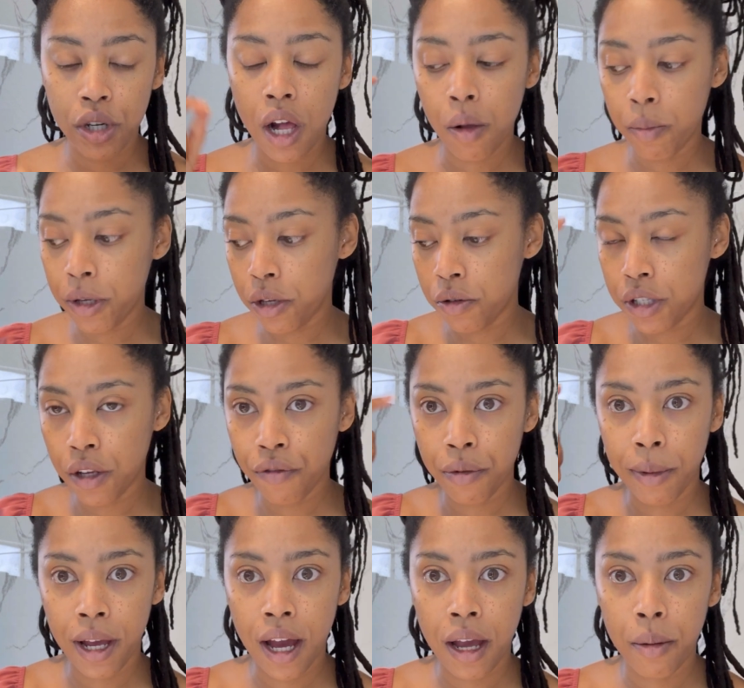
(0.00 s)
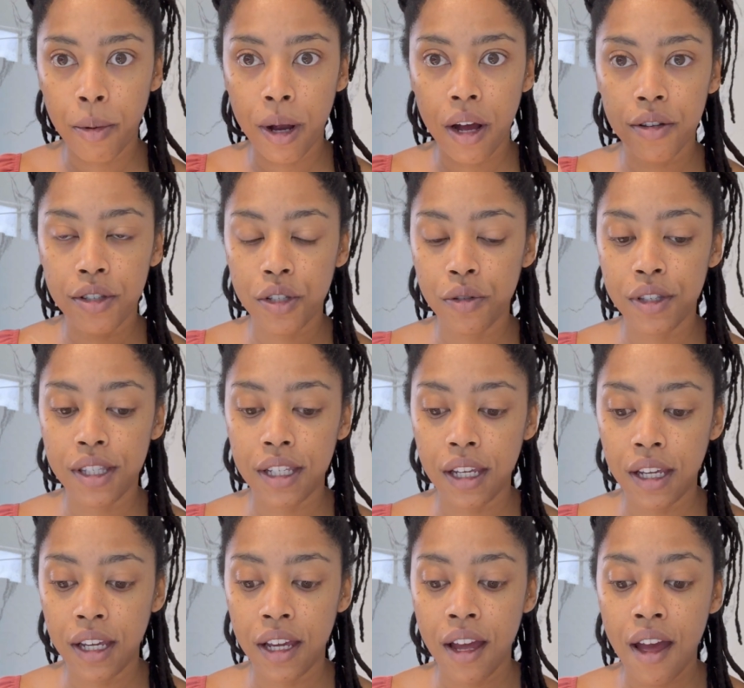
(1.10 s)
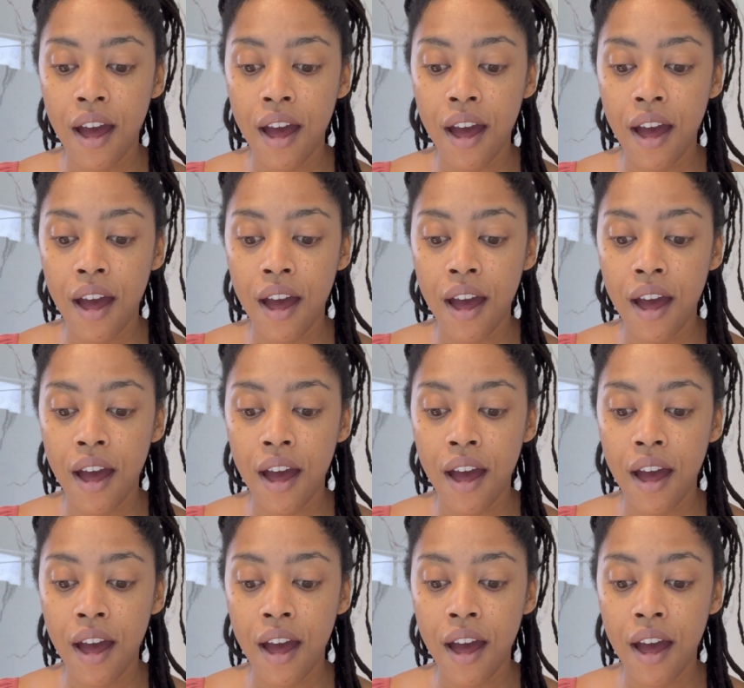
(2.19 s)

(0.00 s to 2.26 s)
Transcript: I'll be using for my eyebrows, you'll see.